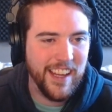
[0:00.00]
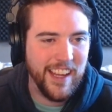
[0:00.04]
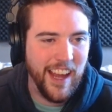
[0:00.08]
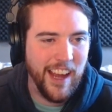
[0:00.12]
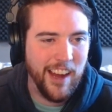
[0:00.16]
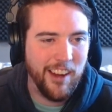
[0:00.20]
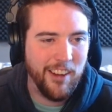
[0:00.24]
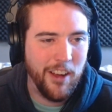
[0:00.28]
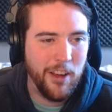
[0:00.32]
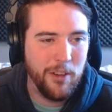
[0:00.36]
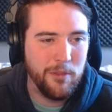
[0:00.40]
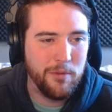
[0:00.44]

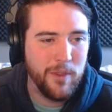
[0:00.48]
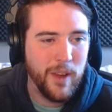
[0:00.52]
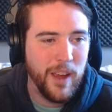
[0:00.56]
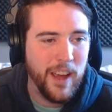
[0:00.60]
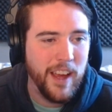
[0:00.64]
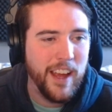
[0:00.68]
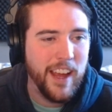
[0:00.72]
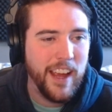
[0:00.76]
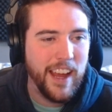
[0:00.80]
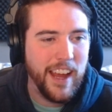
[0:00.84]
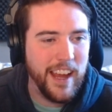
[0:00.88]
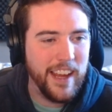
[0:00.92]
care of.
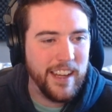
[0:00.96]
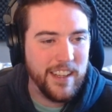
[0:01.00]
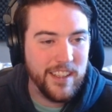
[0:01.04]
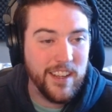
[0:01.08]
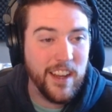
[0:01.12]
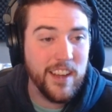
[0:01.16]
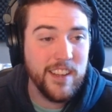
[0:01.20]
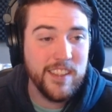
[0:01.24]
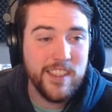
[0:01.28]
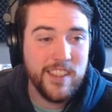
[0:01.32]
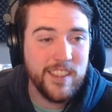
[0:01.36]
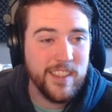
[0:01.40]
It
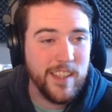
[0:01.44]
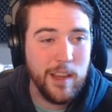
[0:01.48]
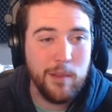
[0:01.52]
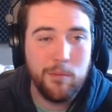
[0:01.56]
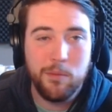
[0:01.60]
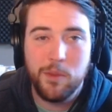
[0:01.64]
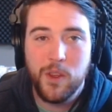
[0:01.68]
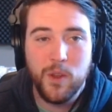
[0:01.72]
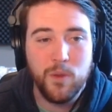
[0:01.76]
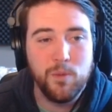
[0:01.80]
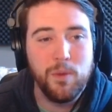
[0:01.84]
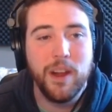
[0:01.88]
does
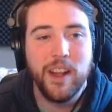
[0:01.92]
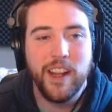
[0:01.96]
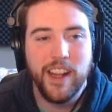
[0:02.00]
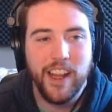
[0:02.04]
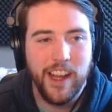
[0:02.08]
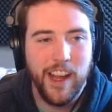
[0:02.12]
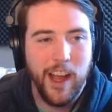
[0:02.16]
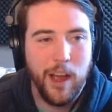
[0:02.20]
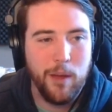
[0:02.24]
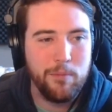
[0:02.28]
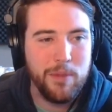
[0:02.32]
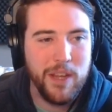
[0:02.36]
seem
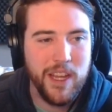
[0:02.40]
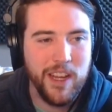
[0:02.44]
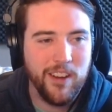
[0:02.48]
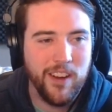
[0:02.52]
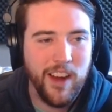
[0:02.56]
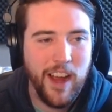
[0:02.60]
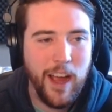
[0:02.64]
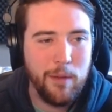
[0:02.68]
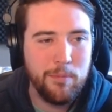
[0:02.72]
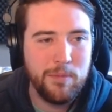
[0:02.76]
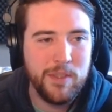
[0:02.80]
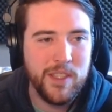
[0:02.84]
thrilling up here,
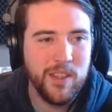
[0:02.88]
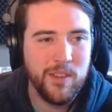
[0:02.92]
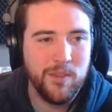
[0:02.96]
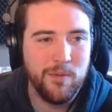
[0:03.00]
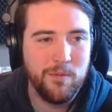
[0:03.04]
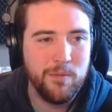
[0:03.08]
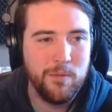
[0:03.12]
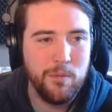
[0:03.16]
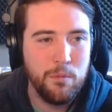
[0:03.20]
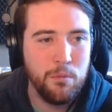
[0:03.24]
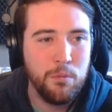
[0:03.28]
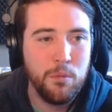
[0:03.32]

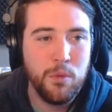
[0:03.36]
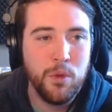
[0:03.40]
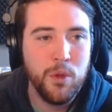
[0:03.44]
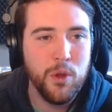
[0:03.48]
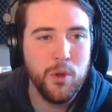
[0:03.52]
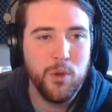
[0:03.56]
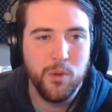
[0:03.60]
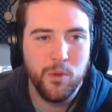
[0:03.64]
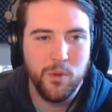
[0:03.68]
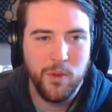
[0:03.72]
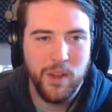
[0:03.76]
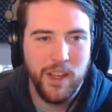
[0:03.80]

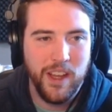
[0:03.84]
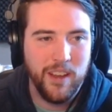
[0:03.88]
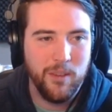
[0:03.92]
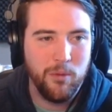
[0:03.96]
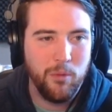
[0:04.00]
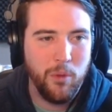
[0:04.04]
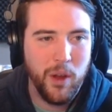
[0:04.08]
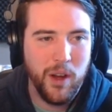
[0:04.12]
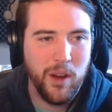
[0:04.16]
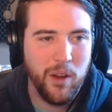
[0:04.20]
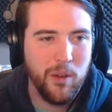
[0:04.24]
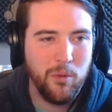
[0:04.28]
absolutely.
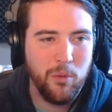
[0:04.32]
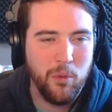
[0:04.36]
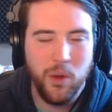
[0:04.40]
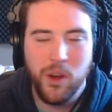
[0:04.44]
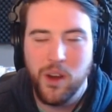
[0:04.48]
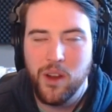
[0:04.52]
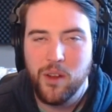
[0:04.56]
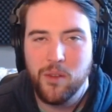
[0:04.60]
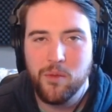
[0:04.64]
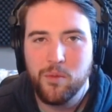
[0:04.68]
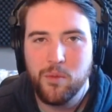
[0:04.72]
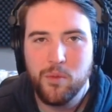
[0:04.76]
What a
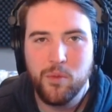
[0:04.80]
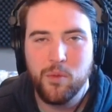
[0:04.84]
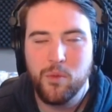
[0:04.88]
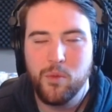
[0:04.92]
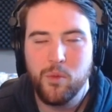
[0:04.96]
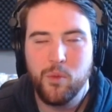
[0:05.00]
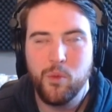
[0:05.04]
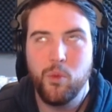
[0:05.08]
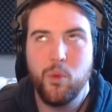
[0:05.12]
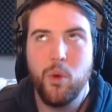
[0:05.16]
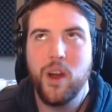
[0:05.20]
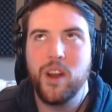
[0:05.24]
what a
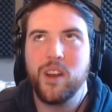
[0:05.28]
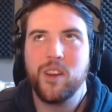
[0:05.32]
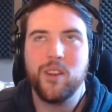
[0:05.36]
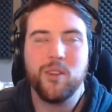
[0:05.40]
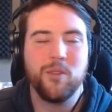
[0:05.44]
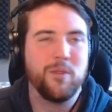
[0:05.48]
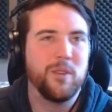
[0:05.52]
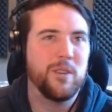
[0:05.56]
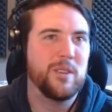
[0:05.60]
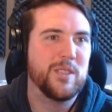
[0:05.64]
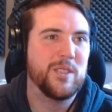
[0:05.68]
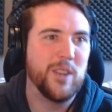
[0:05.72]

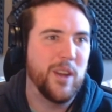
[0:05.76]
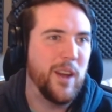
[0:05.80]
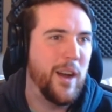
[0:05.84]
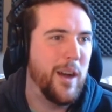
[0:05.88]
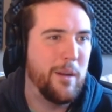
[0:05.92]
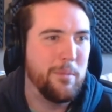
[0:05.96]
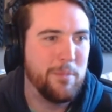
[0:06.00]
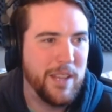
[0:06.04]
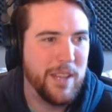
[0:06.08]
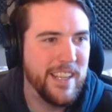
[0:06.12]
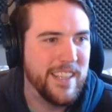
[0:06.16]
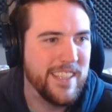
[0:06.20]
wonderful
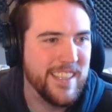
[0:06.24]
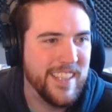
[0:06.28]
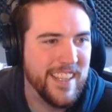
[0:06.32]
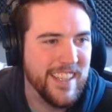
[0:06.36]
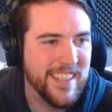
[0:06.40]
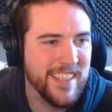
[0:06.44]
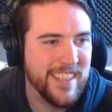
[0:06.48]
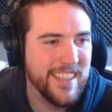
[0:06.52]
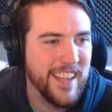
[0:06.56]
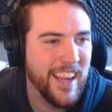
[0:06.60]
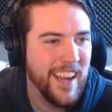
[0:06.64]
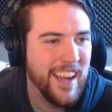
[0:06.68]
job this
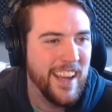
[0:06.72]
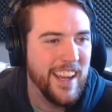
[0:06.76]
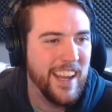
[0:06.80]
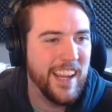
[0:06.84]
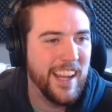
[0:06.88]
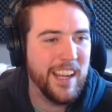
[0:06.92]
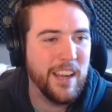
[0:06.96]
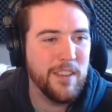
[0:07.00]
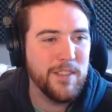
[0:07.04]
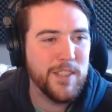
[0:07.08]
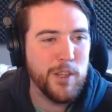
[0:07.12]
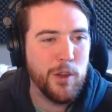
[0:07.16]
is.
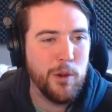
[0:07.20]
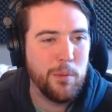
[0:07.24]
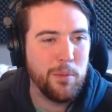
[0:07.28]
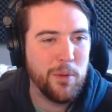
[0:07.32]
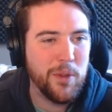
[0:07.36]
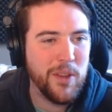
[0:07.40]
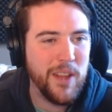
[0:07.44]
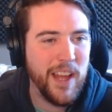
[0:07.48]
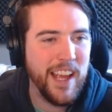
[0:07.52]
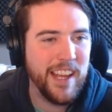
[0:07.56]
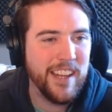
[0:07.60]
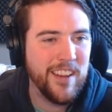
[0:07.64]
He gives you a
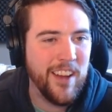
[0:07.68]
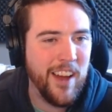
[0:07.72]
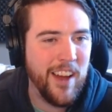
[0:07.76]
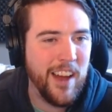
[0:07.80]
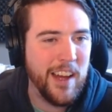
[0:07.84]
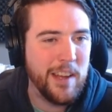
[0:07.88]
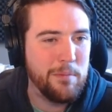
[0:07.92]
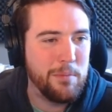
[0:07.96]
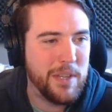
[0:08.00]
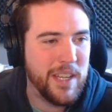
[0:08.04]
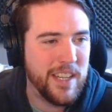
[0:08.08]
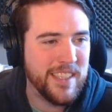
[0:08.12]
polite
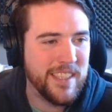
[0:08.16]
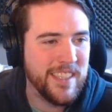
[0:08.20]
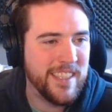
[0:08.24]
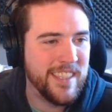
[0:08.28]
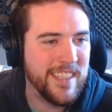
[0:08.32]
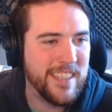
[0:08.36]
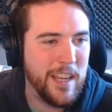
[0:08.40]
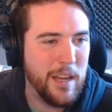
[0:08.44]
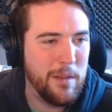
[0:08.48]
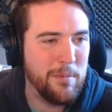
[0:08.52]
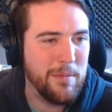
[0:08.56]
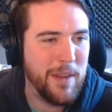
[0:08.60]
nod, but doesn't
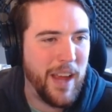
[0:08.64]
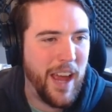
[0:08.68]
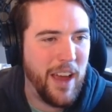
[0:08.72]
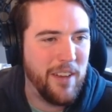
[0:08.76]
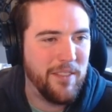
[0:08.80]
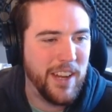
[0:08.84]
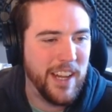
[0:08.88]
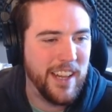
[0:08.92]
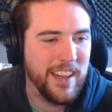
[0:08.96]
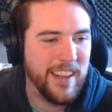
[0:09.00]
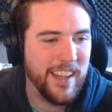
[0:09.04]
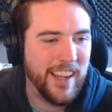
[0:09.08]
seem to
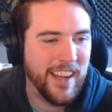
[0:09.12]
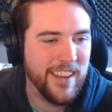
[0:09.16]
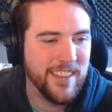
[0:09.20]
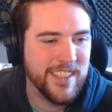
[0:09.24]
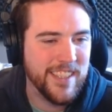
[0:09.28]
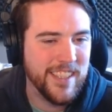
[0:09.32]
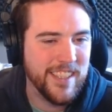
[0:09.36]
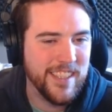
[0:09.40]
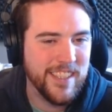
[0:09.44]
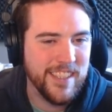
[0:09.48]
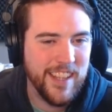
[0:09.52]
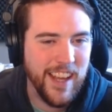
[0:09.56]
have anything
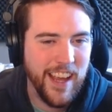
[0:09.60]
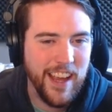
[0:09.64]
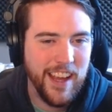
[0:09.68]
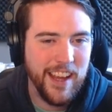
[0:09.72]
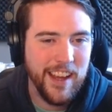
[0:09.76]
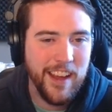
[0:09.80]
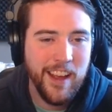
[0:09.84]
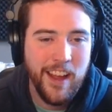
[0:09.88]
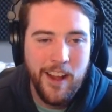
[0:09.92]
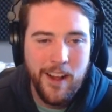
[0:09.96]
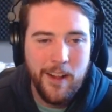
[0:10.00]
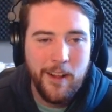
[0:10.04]
else to say.
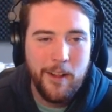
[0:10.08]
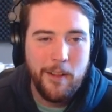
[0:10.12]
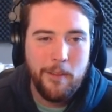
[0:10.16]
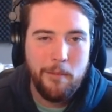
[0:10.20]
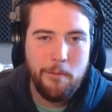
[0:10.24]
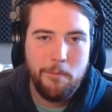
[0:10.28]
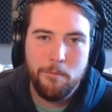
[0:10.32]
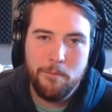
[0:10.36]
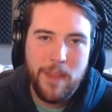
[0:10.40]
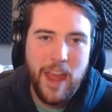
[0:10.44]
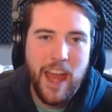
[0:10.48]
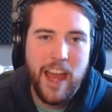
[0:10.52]

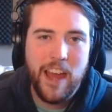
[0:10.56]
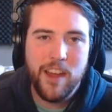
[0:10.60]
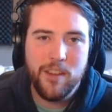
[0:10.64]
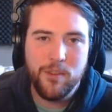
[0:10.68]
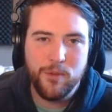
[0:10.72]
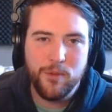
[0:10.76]
That